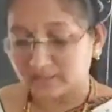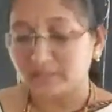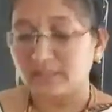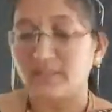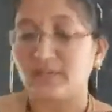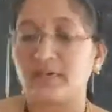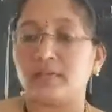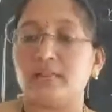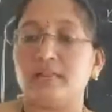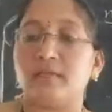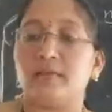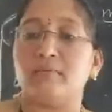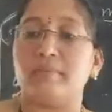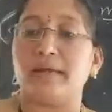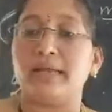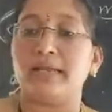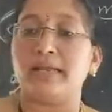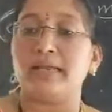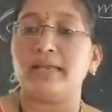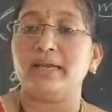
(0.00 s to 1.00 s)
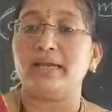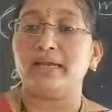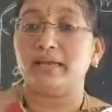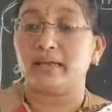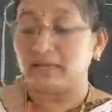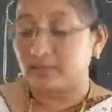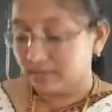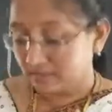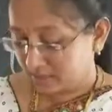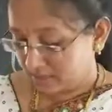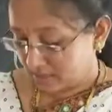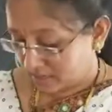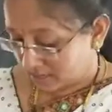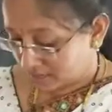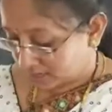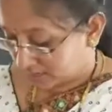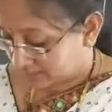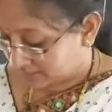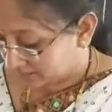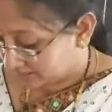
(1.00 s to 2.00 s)
see, another magnet,
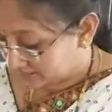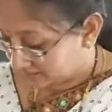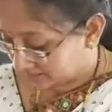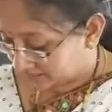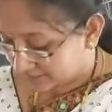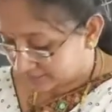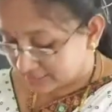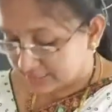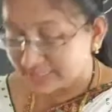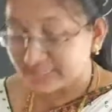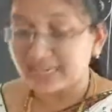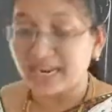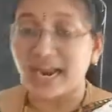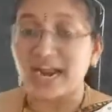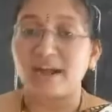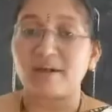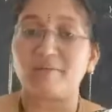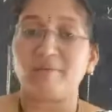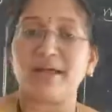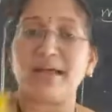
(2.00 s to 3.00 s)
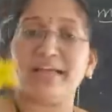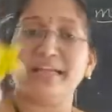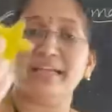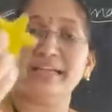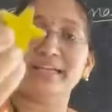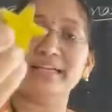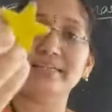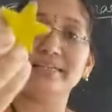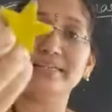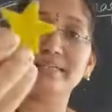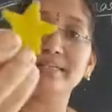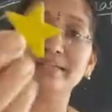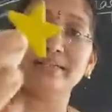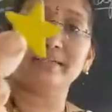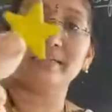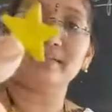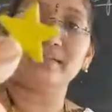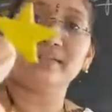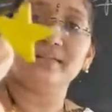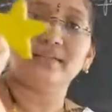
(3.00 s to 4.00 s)
and this is a star magnet.
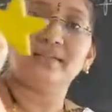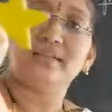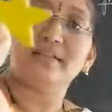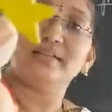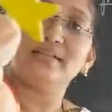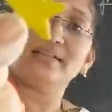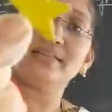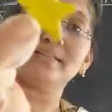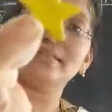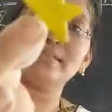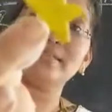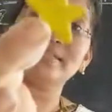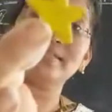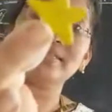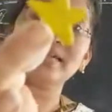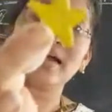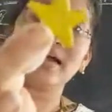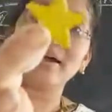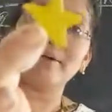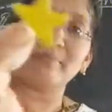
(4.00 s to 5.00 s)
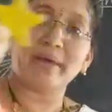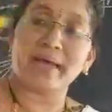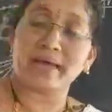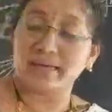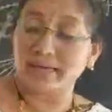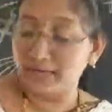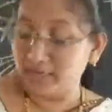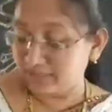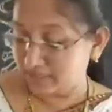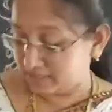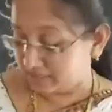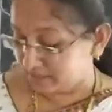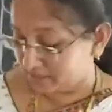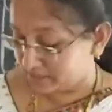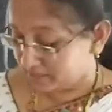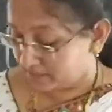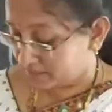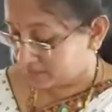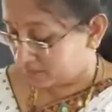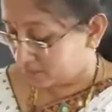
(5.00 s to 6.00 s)
This is a star magnet,
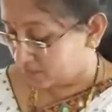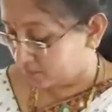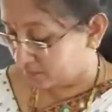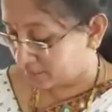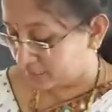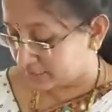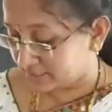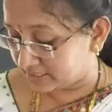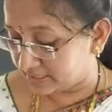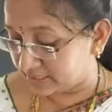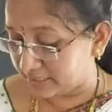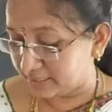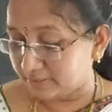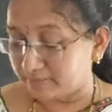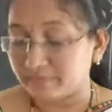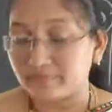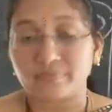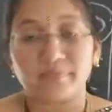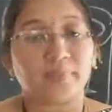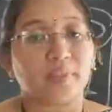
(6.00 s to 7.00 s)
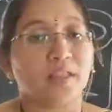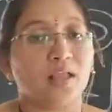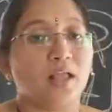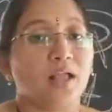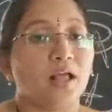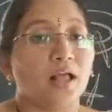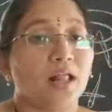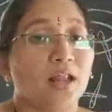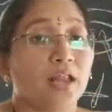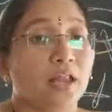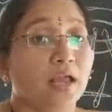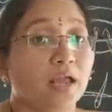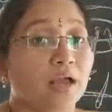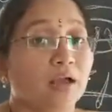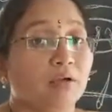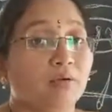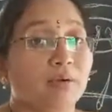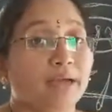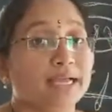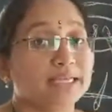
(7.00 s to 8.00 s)
you can see.
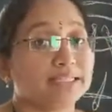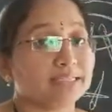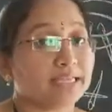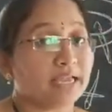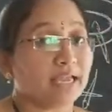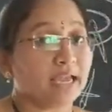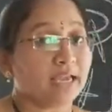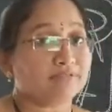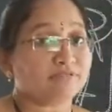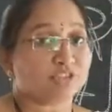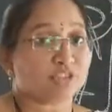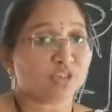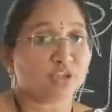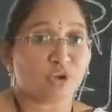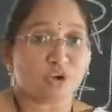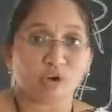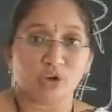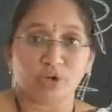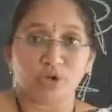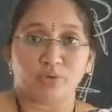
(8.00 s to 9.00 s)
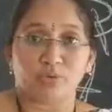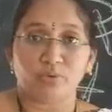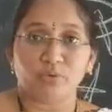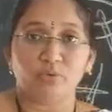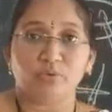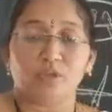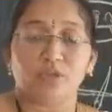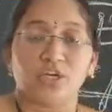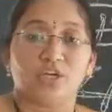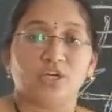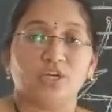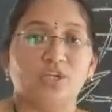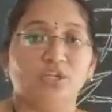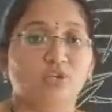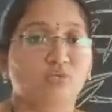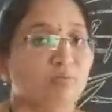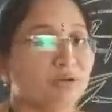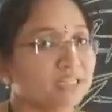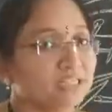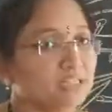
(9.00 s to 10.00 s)
Now, as I have shown you,
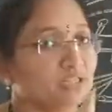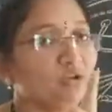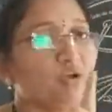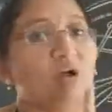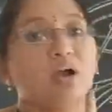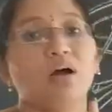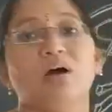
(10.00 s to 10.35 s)
you must know